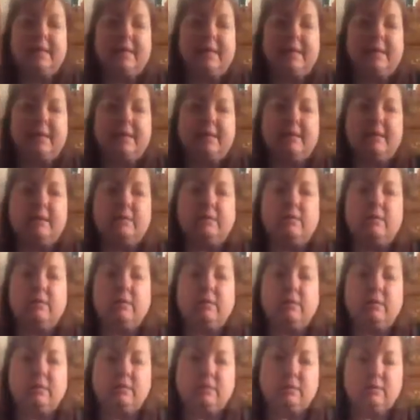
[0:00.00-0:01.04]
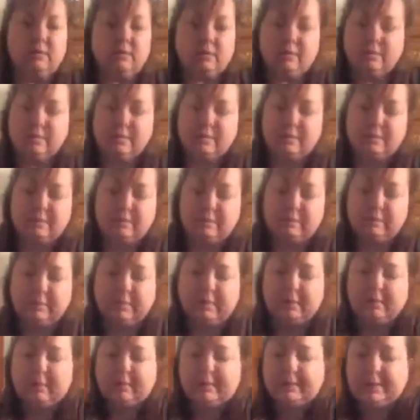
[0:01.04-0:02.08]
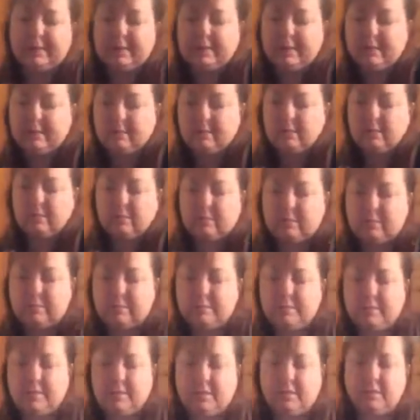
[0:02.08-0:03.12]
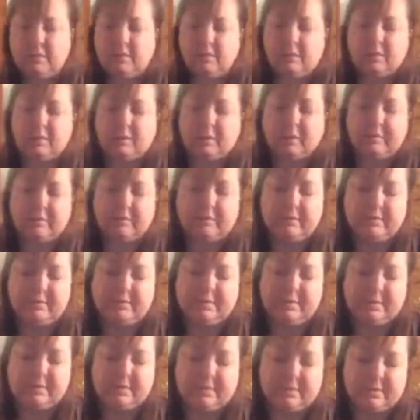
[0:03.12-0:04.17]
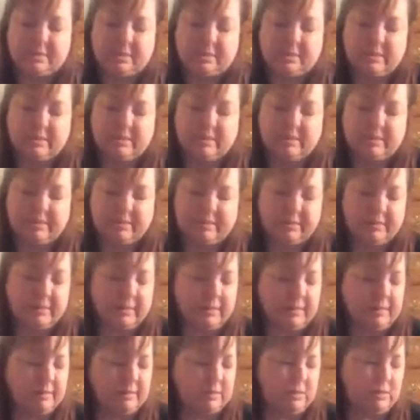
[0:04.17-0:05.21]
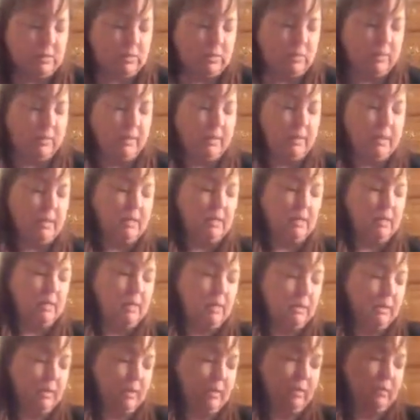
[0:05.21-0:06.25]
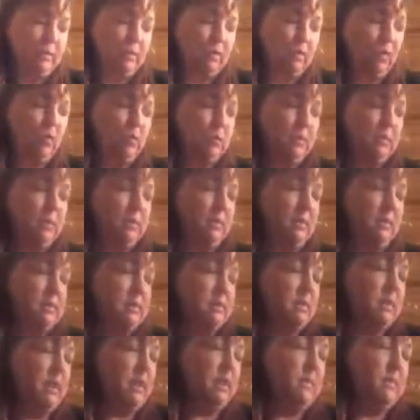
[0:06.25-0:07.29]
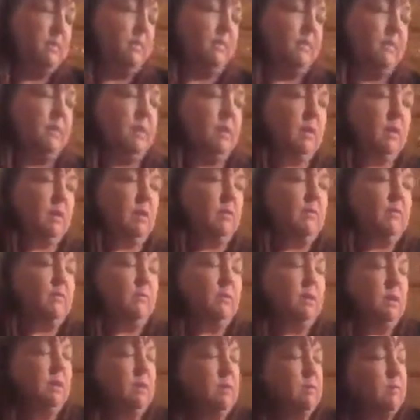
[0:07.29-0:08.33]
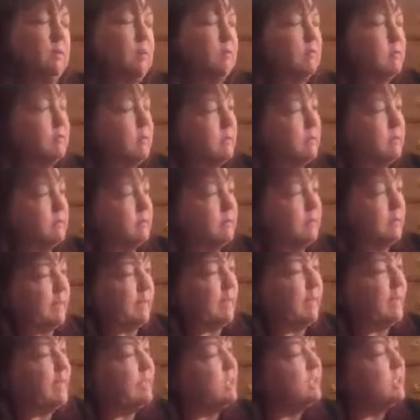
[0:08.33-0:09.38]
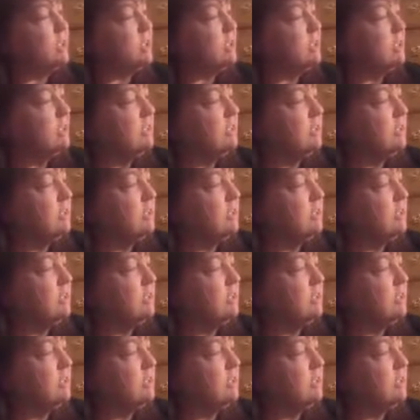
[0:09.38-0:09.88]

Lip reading: And the similarity would be the brother and sister in the story. I would open this up and read my first page.